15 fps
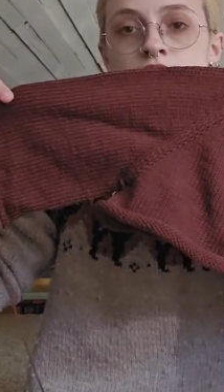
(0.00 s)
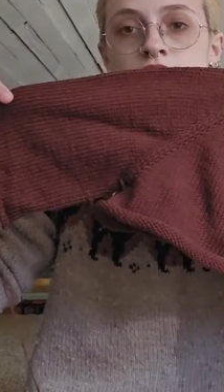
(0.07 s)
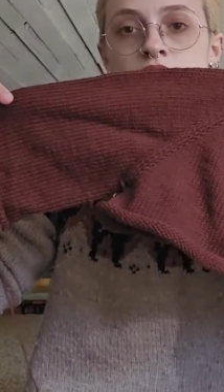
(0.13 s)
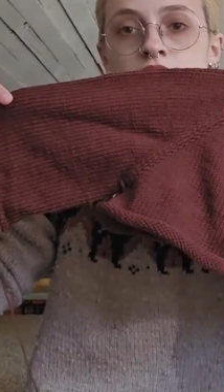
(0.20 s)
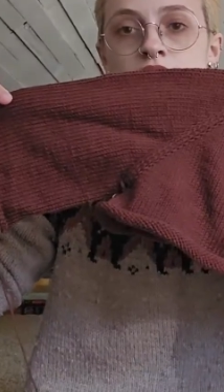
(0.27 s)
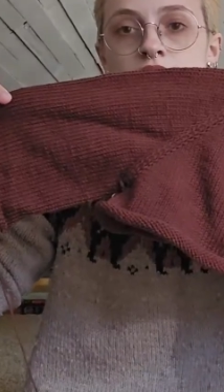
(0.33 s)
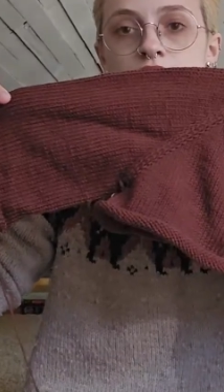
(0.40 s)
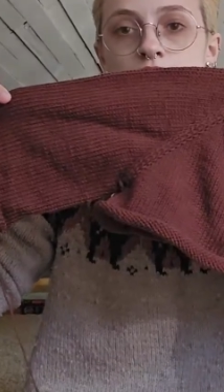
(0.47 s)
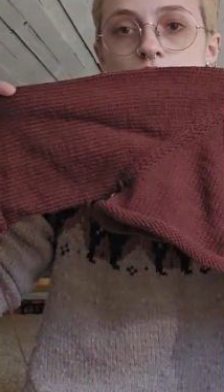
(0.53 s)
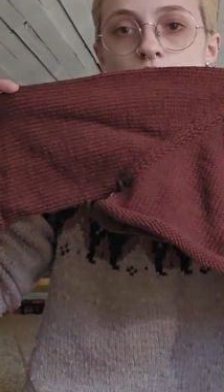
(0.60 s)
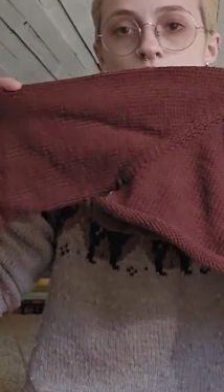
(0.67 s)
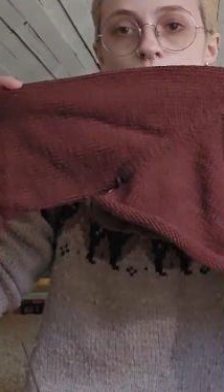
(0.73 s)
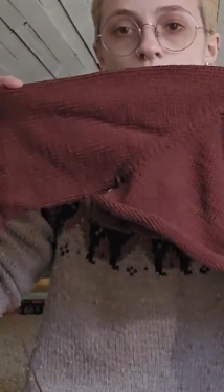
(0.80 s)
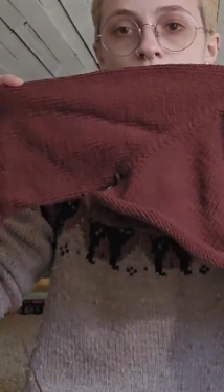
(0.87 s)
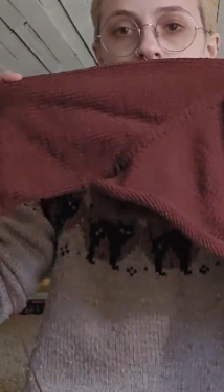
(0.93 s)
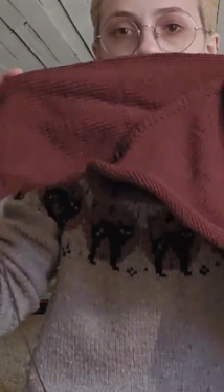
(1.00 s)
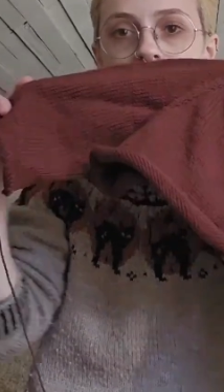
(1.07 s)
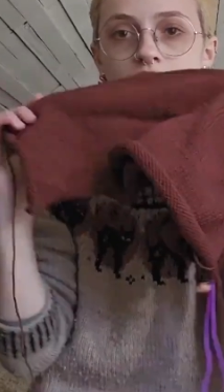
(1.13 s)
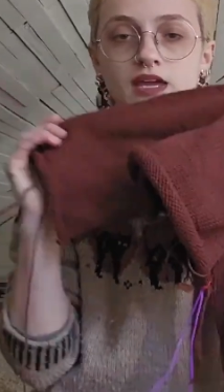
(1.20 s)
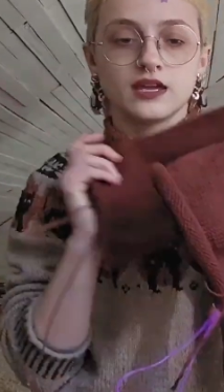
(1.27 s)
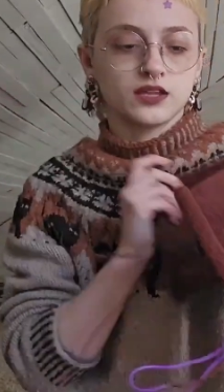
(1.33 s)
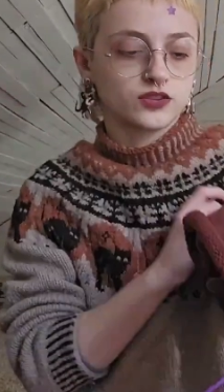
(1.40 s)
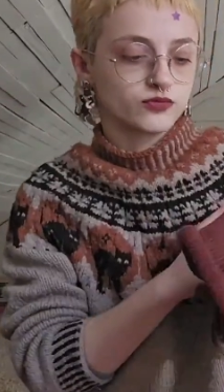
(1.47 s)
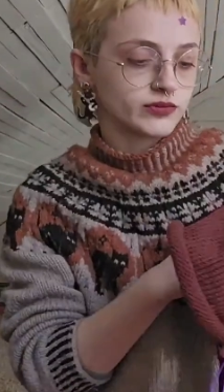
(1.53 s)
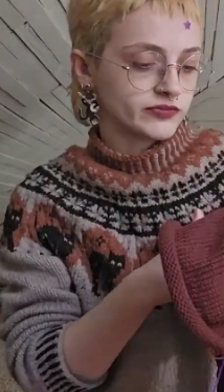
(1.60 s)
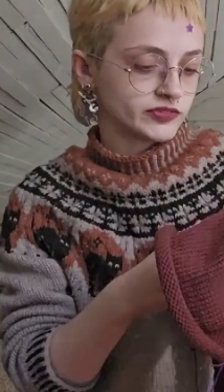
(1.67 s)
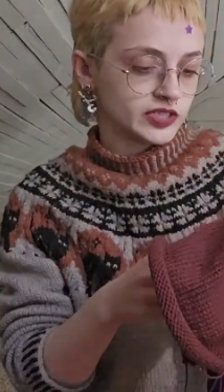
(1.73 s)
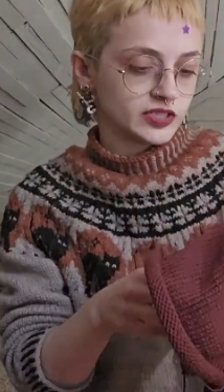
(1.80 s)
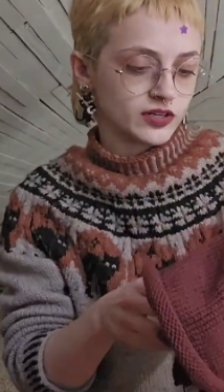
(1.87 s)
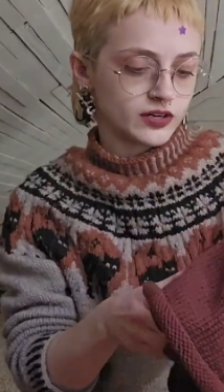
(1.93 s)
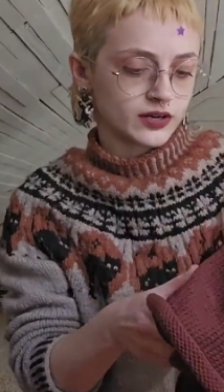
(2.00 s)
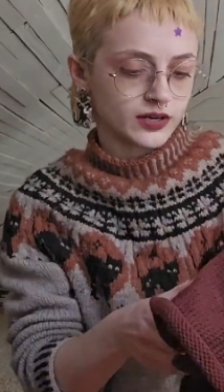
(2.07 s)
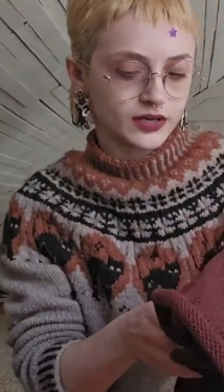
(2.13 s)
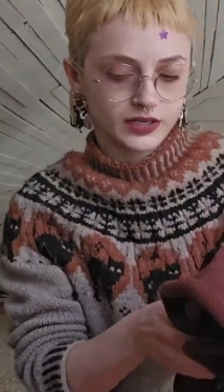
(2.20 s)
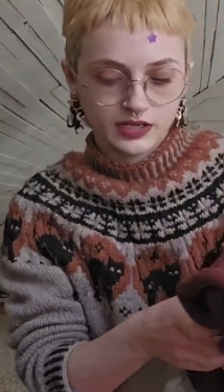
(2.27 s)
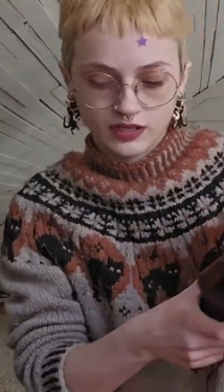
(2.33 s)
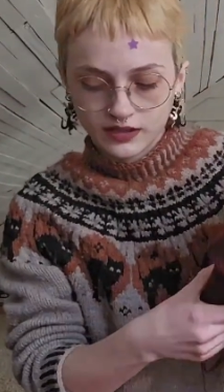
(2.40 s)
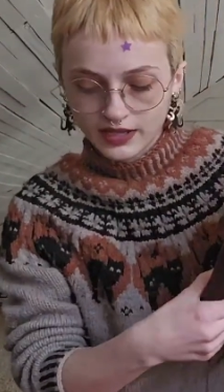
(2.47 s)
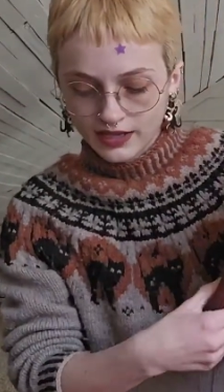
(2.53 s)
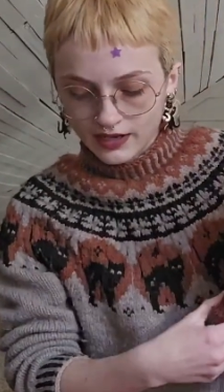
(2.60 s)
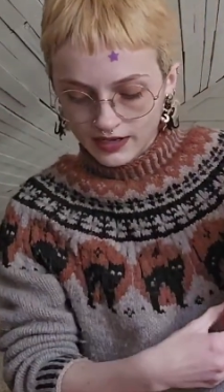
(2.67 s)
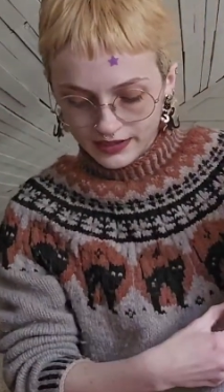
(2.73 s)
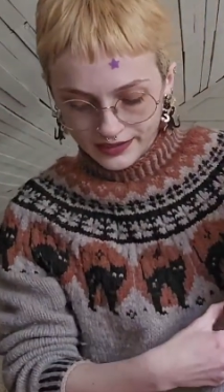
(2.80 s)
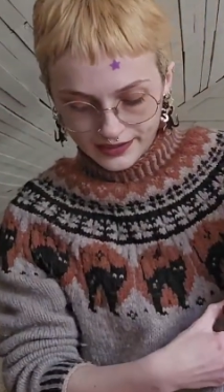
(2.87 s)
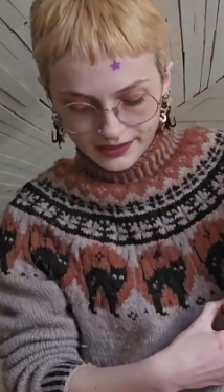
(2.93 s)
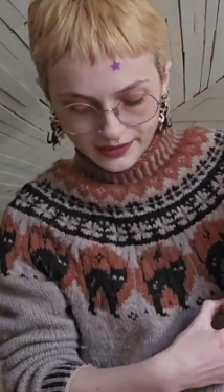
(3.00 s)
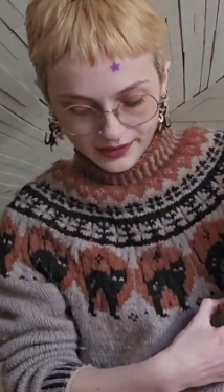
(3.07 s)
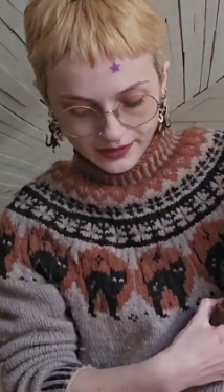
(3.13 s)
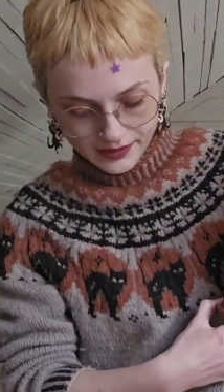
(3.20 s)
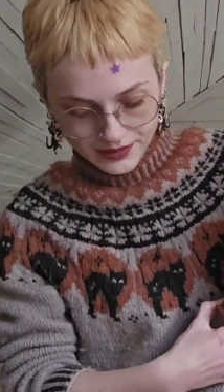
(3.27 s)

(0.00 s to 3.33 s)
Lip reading: knit with a thrifted yarn that I